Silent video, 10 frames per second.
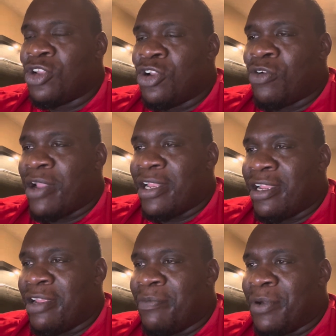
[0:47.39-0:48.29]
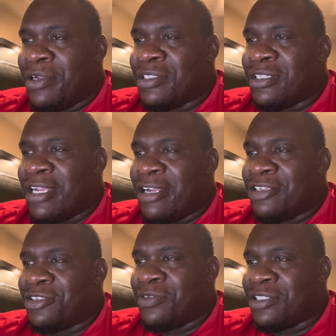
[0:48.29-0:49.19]
creating emergent
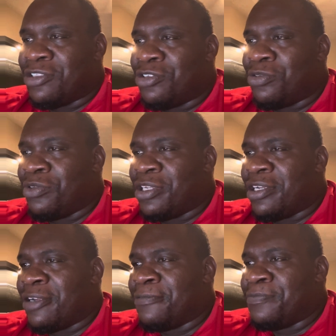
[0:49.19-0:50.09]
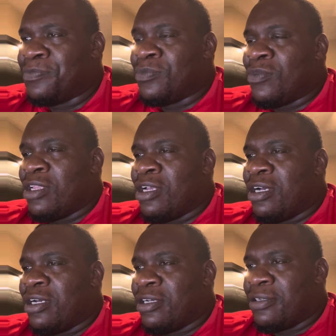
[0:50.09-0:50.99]
characteristics through their
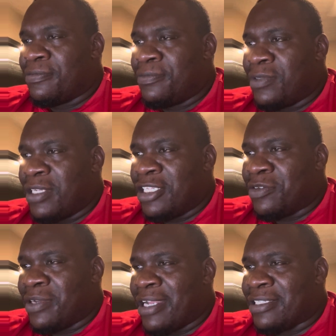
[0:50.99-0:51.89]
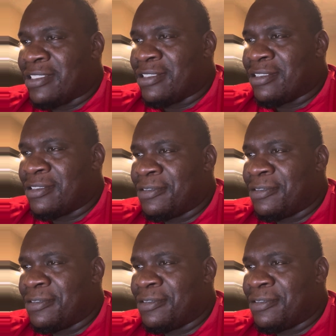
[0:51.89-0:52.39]
uh, interaction